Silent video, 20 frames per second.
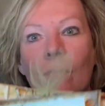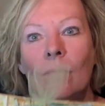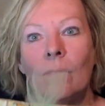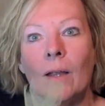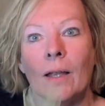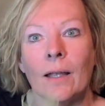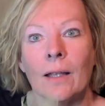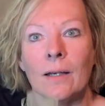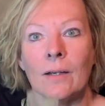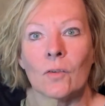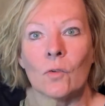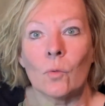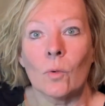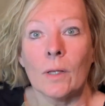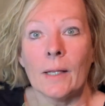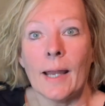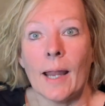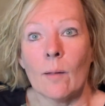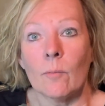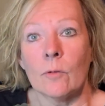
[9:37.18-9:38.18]
And it's
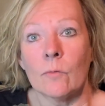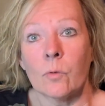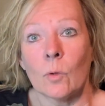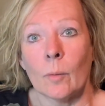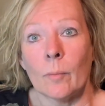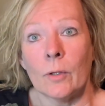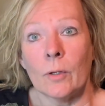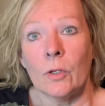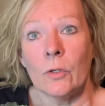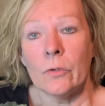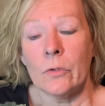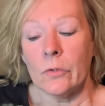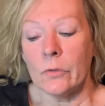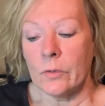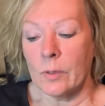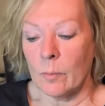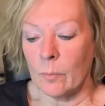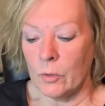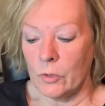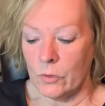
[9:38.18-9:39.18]
really habit forming. You do
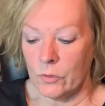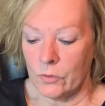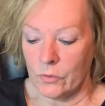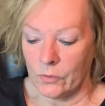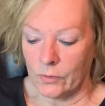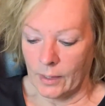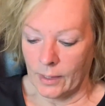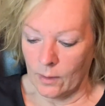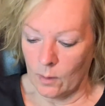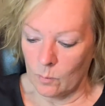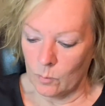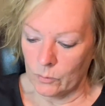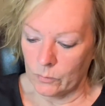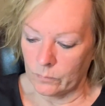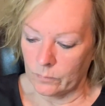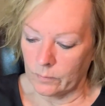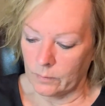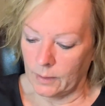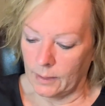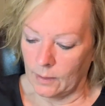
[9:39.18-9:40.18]
some and you just can't
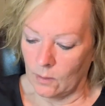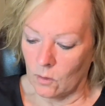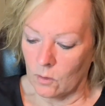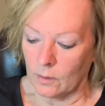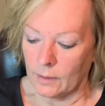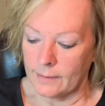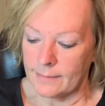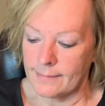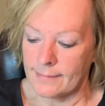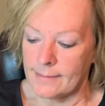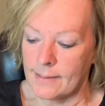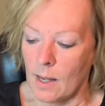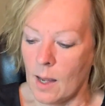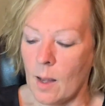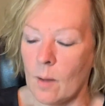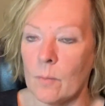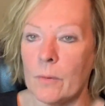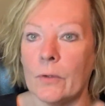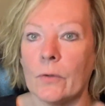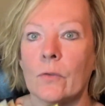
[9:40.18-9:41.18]
hardly
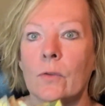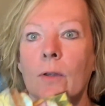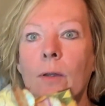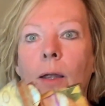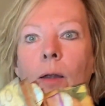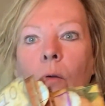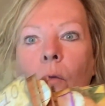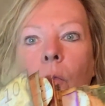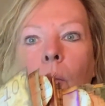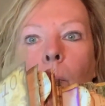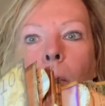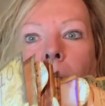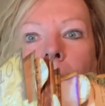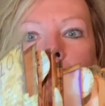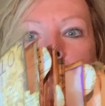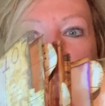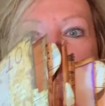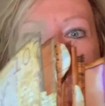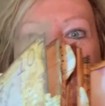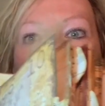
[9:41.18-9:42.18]
stop. Here's the
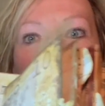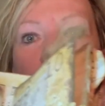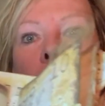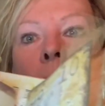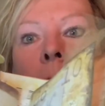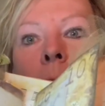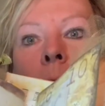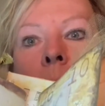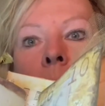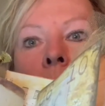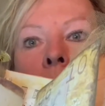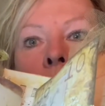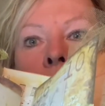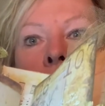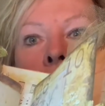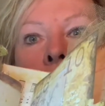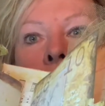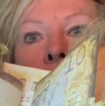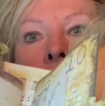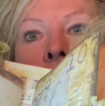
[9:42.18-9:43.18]
back side.
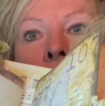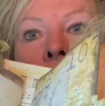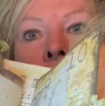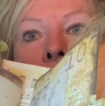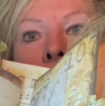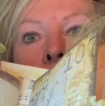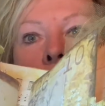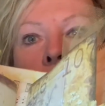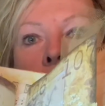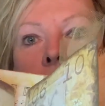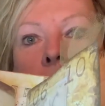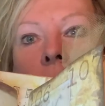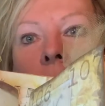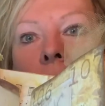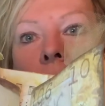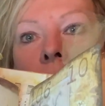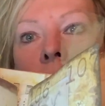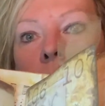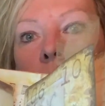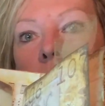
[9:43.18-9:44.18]
You can
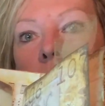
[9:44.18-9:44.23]
see some